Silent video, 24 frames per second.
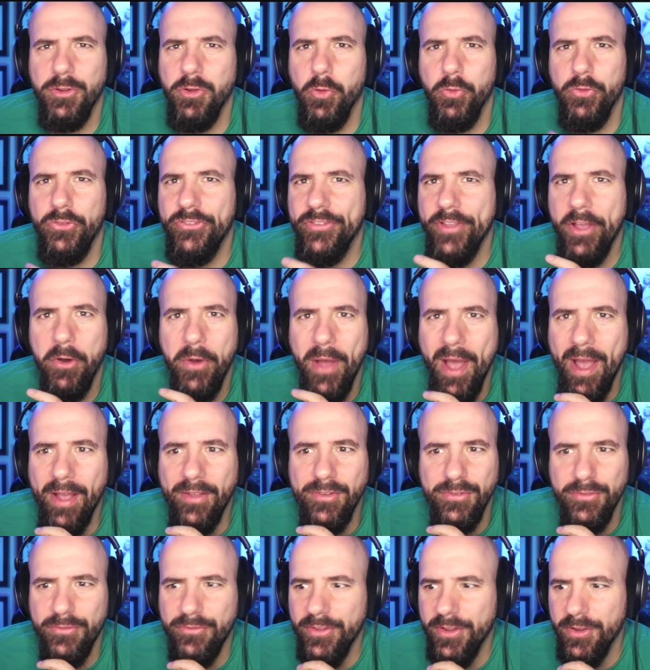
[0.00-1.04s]
go sell
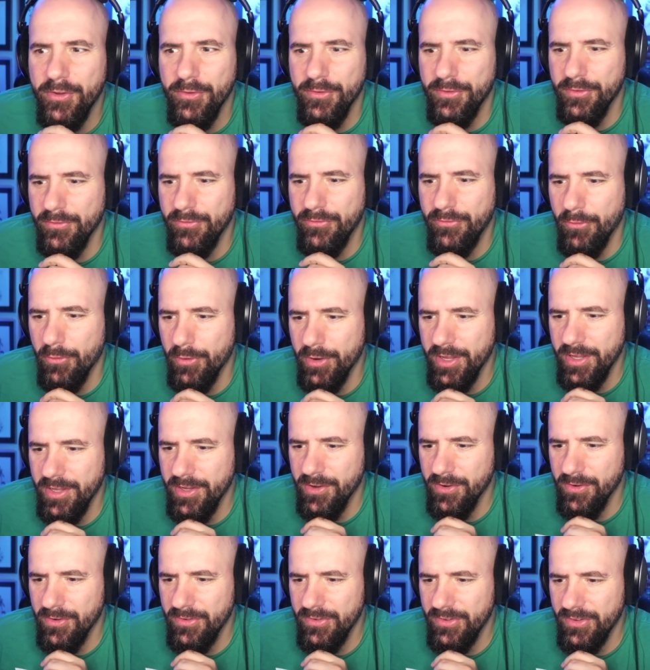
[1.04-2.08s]
action figures in 40
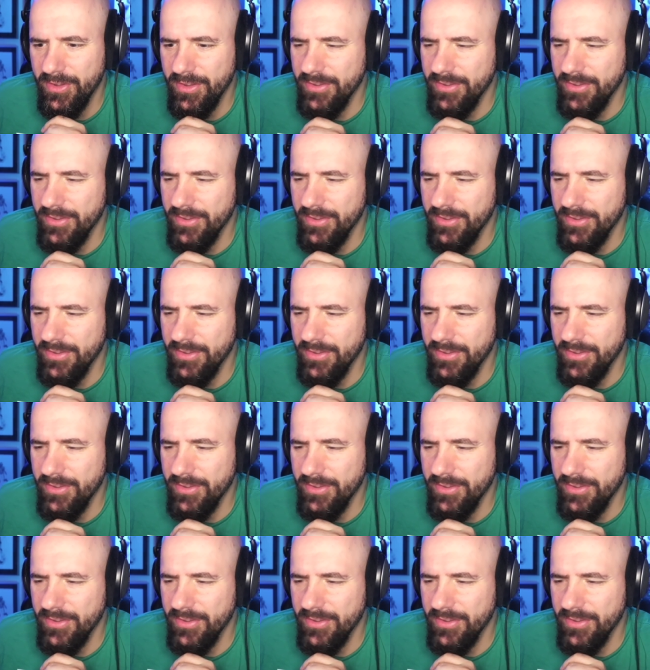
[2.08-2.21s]
years.